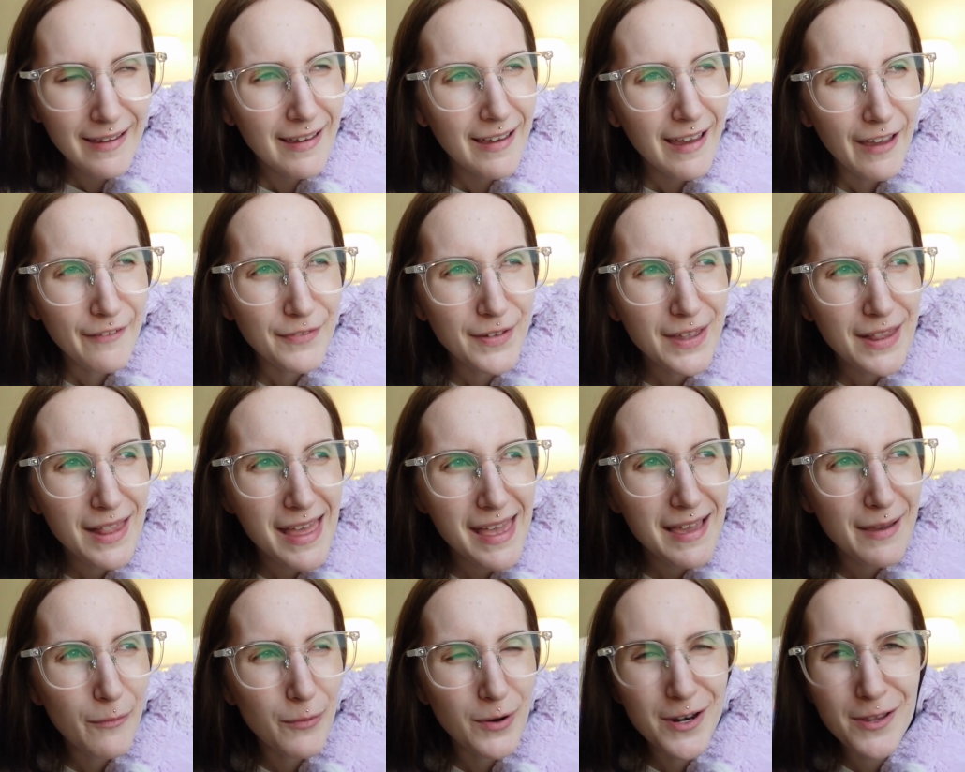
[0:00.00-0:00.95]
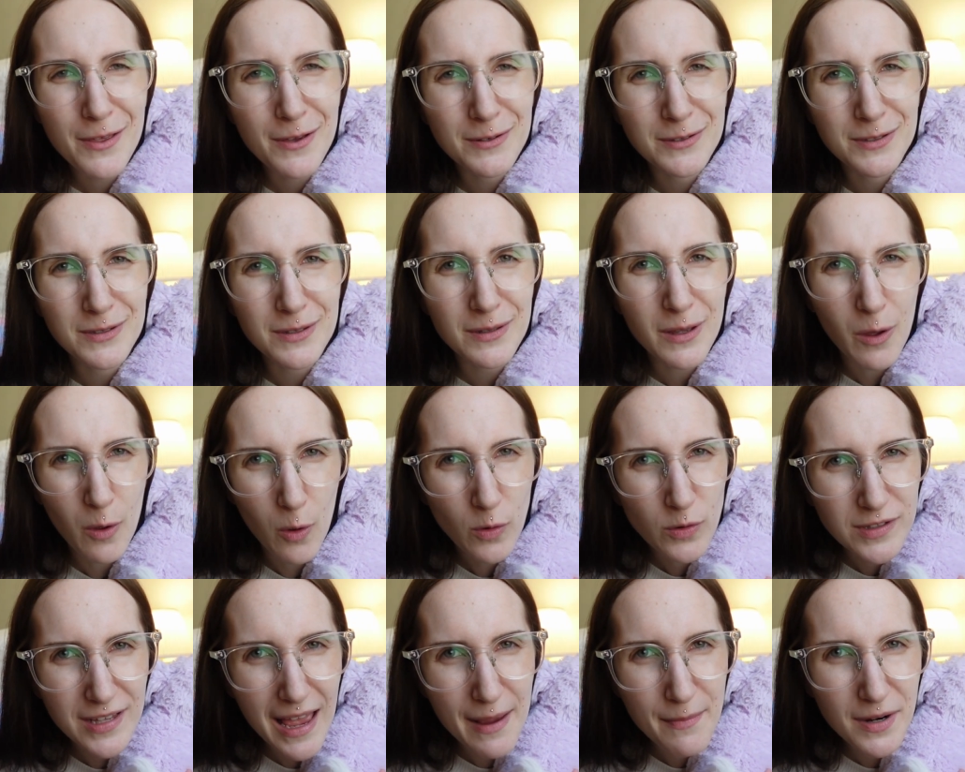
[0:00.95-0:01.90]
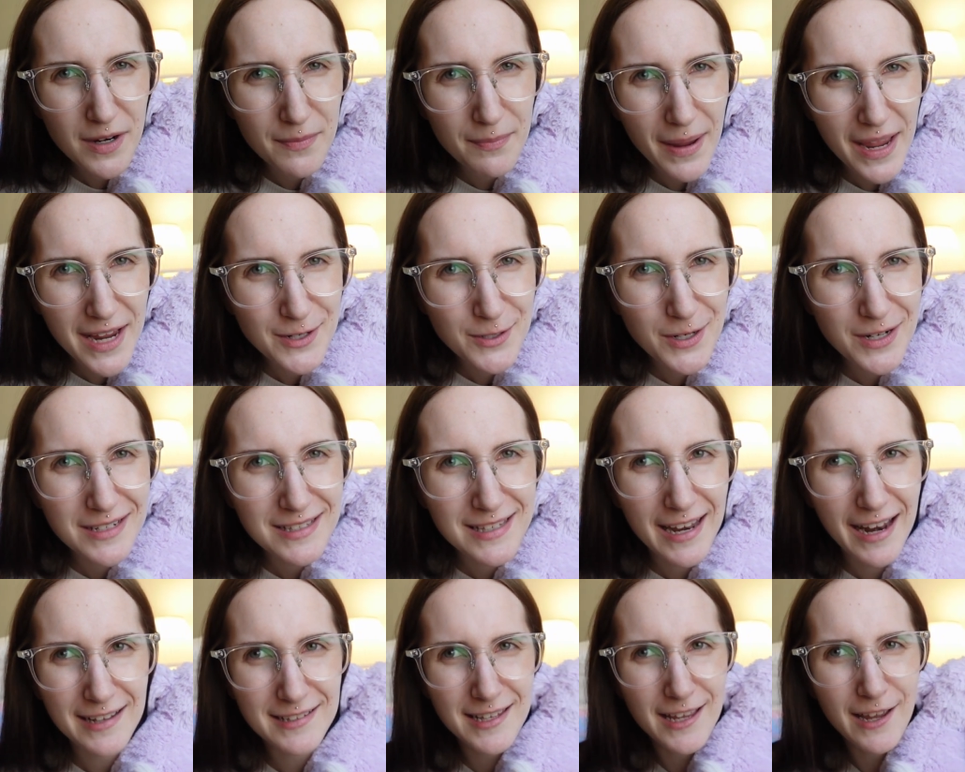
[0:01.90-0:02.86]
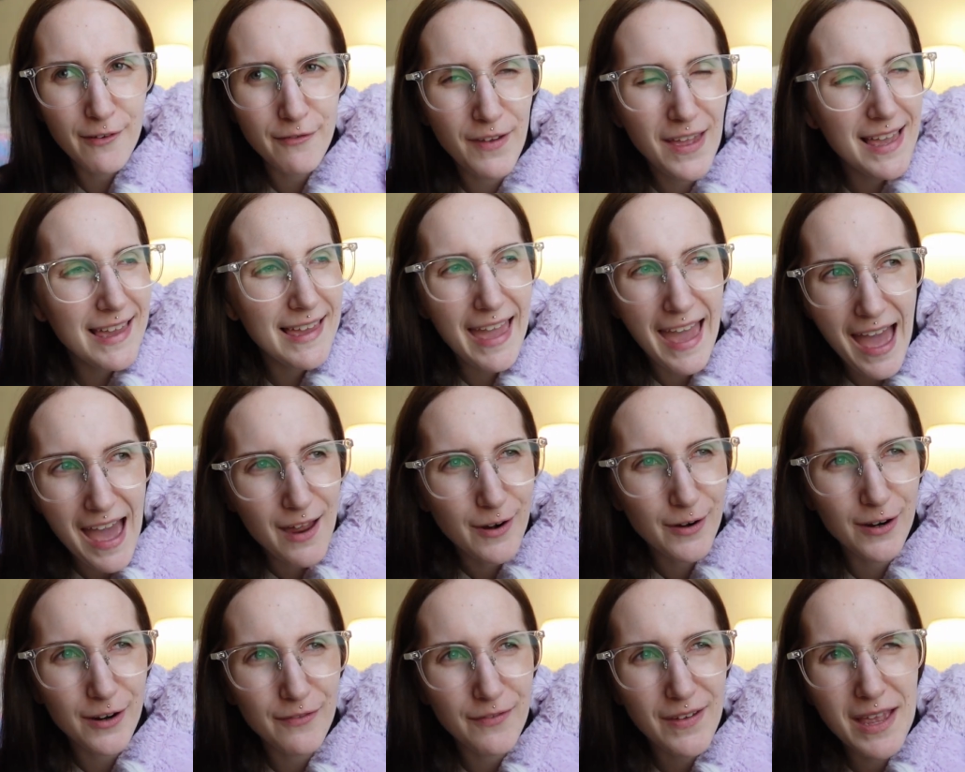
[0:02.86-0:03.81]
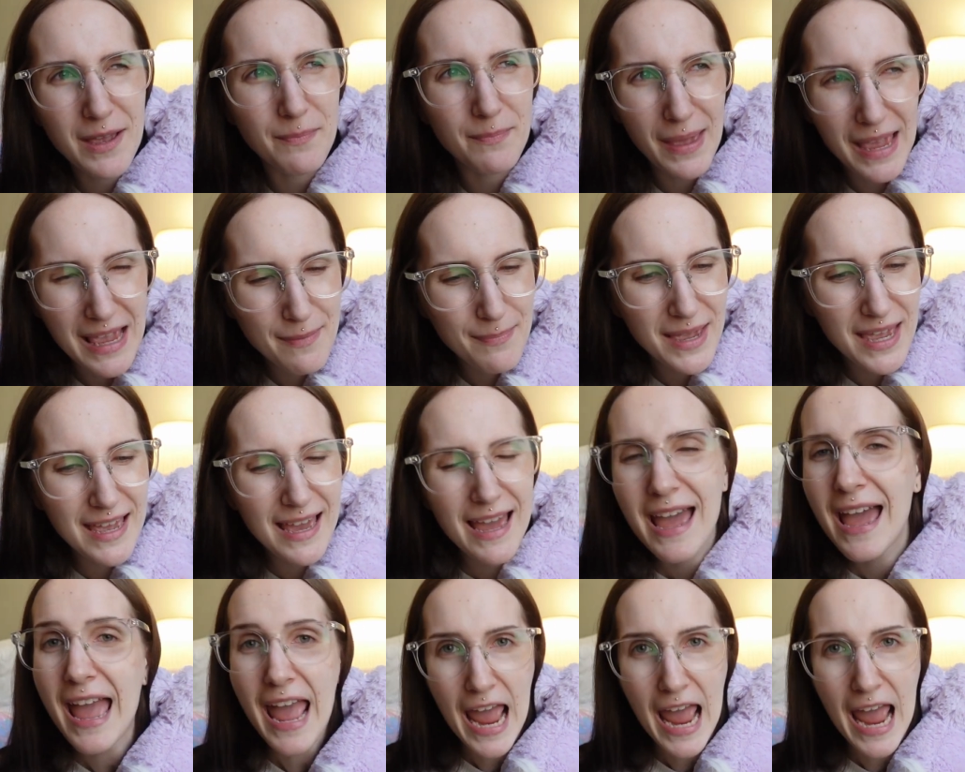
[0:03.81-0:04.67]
I feel like one of those Alzheimer patients that has like a fake cat or a fake baby.